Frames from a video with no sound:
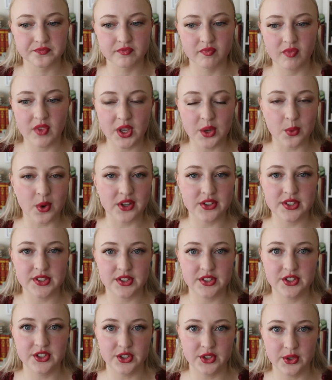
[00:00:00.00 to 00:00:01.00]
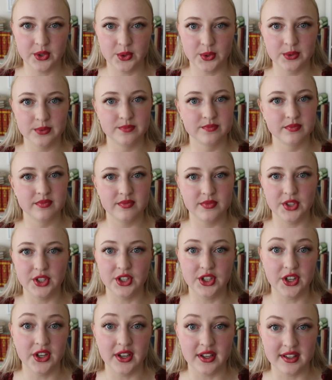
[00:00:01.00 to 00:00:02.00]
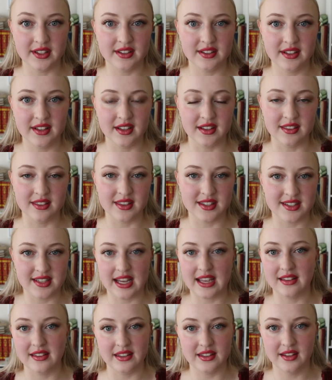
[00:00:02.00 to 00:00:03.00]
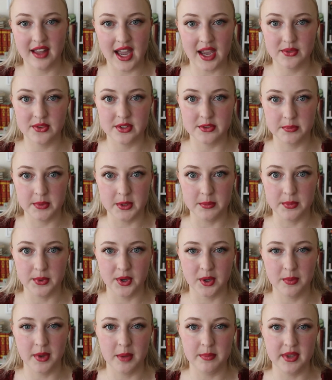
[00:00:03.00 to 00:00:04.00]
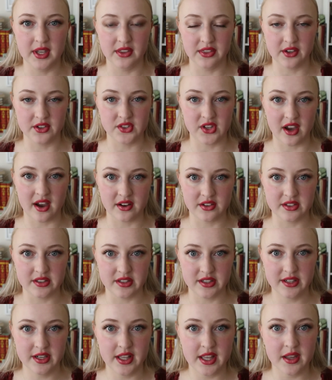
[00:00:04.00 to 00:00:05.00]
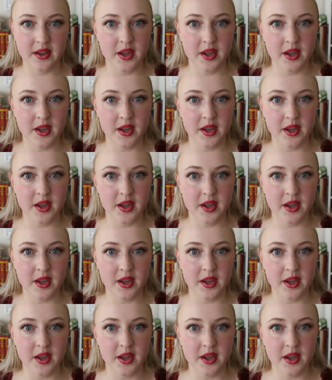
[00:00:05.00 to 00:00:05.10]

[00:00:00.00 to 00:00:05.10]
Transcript: he wants to do good in the daily lives of people by being their doctor,